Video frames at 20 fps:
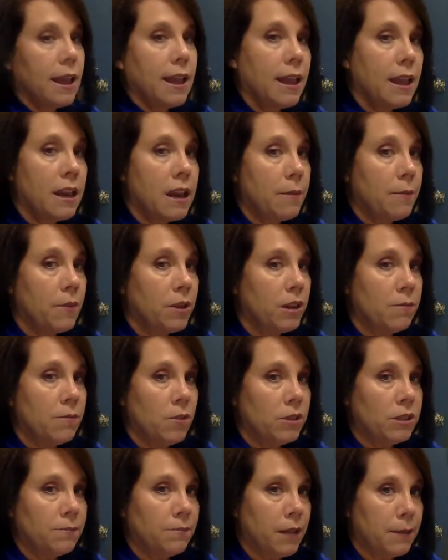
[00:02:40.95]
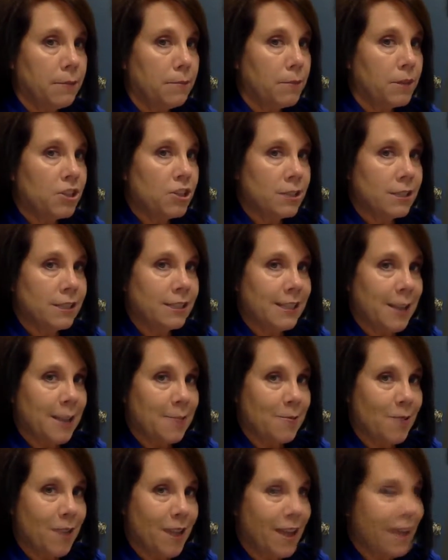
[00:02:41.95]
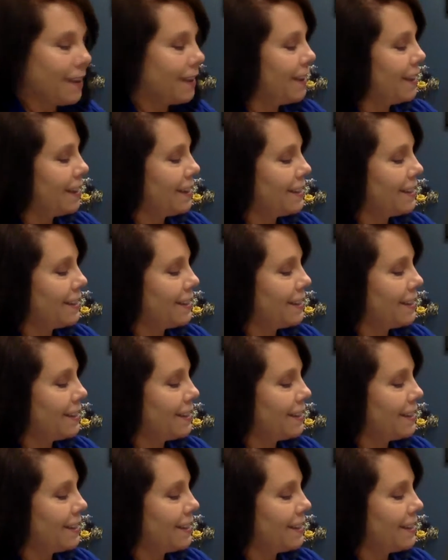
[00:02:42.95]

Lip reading: And I'm going to multiply much the same way.